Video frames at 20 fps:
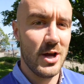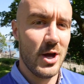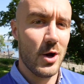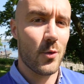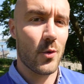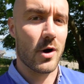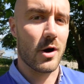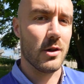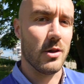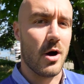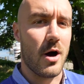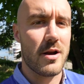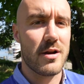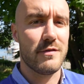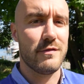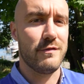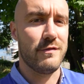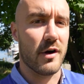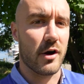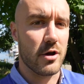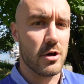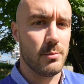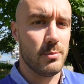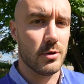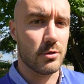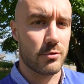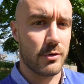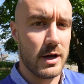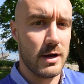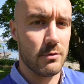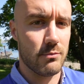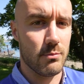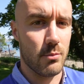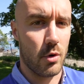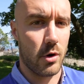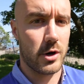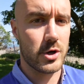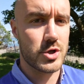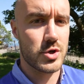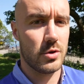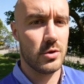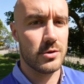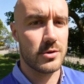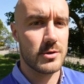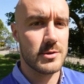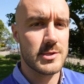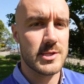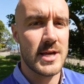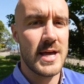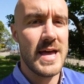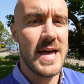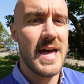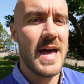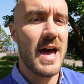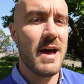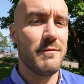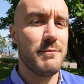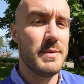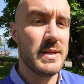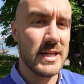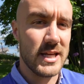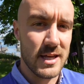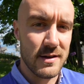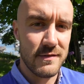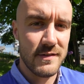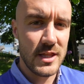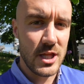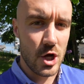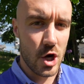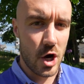where a lot of variable rate mortgage holders have been given the